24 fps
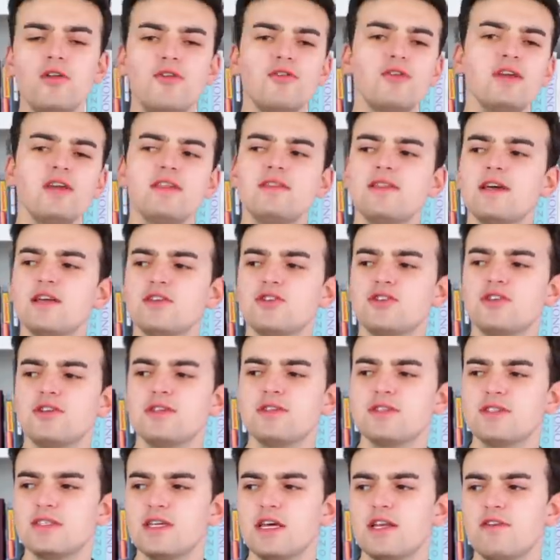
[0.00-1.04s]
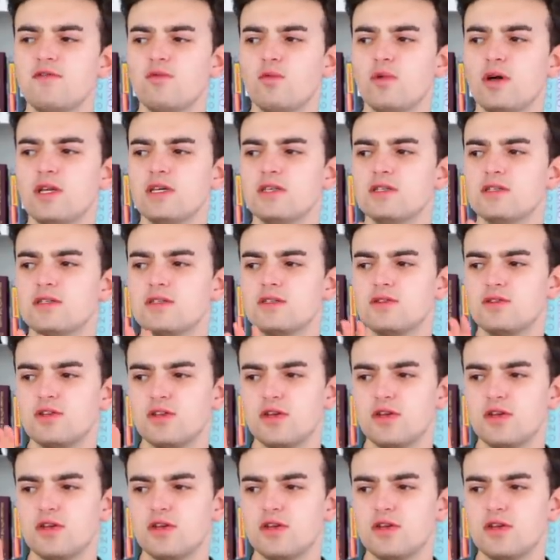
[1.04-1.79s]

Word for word: Underneath that shirt, instead of what is,